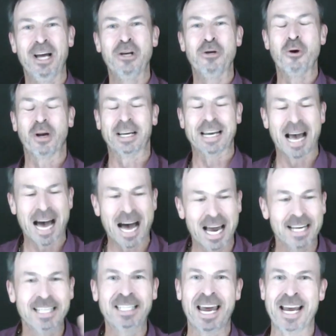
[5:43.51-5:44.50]
You can
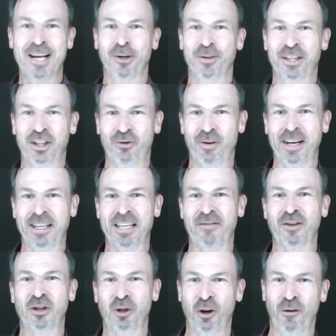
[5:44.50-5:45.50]
untangle the strings
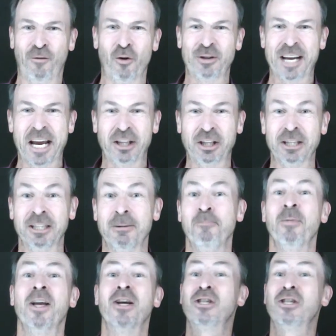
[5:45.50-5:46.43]
after two full rotations.